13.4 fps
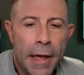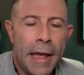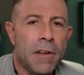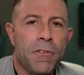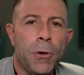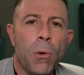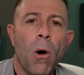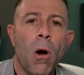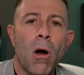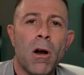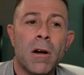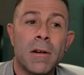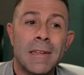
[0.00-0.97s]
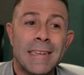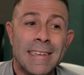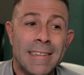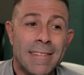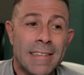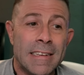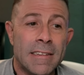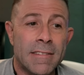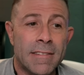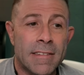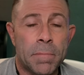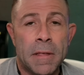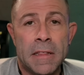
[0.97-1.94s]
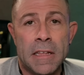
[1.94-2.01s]
And if you are, is this
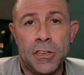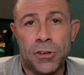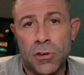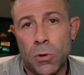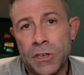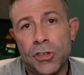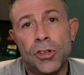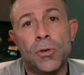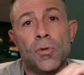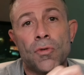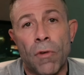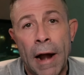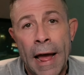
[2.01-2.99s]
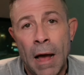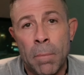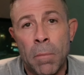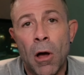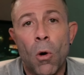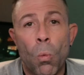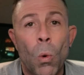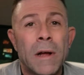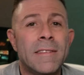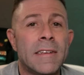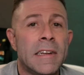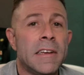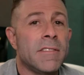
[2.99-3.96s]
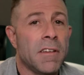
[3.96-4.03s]
something that you're going to grab? once
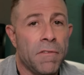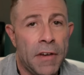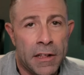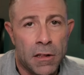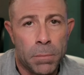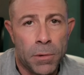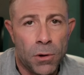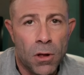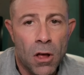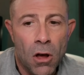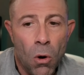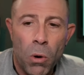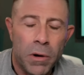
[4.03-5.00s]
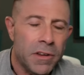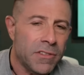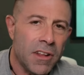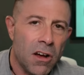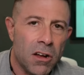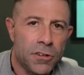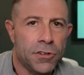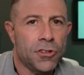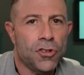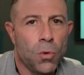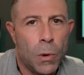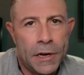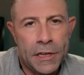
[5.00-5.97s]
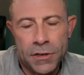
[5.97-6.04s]
it is available? Or is the
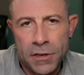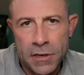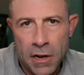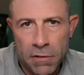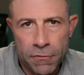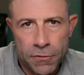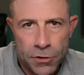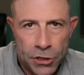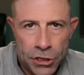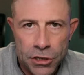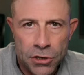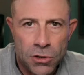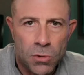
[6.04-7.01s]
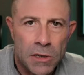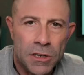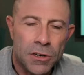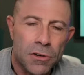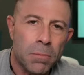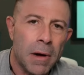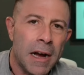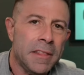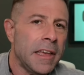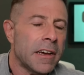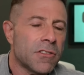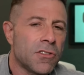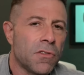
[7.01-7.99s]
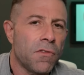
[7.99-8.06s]
120 good enough for you and you don't mind the
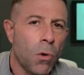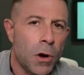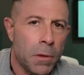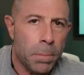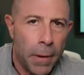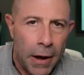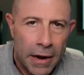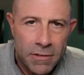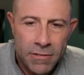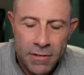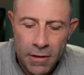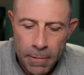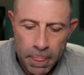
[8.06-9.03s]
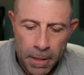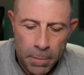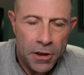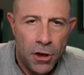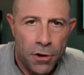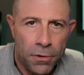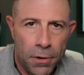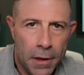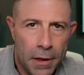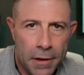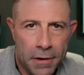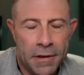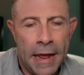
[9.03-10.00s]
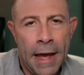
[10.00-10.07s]
extra 40 bucks? Let me know
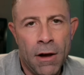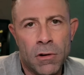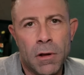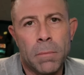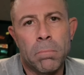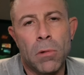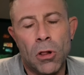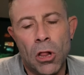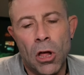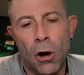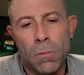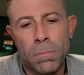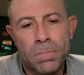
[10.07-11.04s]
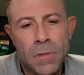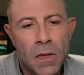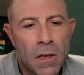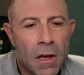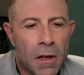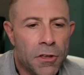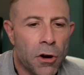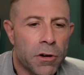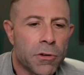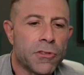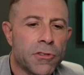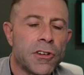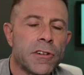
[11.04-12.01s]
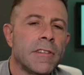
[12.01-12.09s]
down below. The article
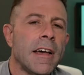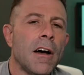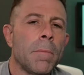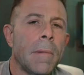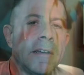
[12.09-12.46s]
starts out by